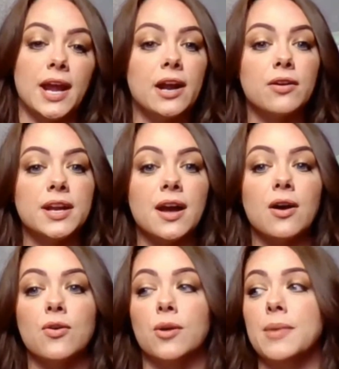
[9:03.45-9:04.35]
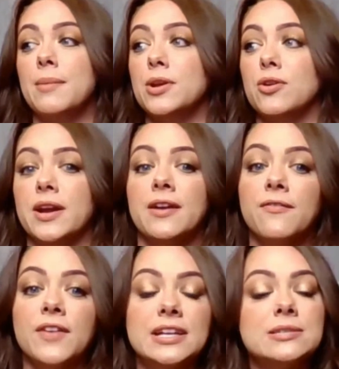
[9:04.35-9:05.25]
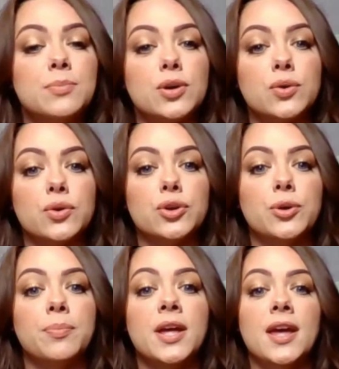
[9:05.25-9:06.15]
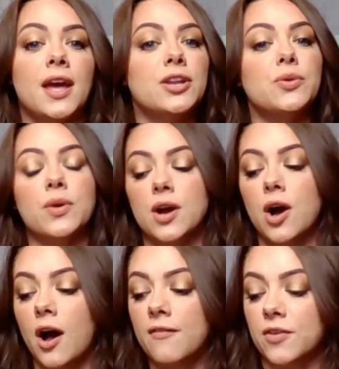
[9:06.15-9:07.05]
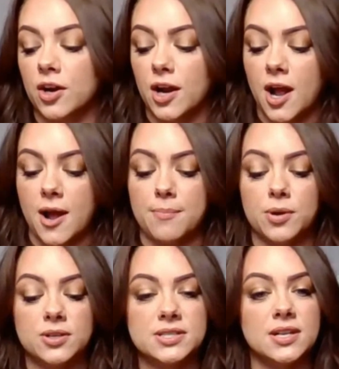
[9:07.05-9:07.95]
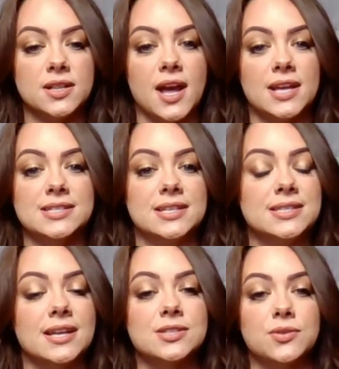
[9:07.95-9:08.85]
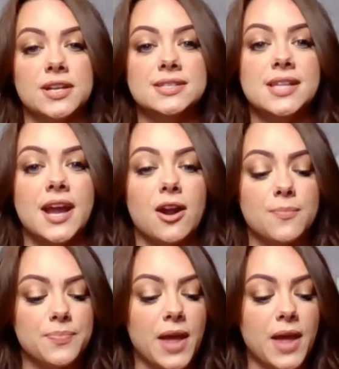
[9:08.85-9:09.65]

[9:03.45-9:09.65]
area, or maybe you're in a Facebook group and you want to offer um, personalized accessories there.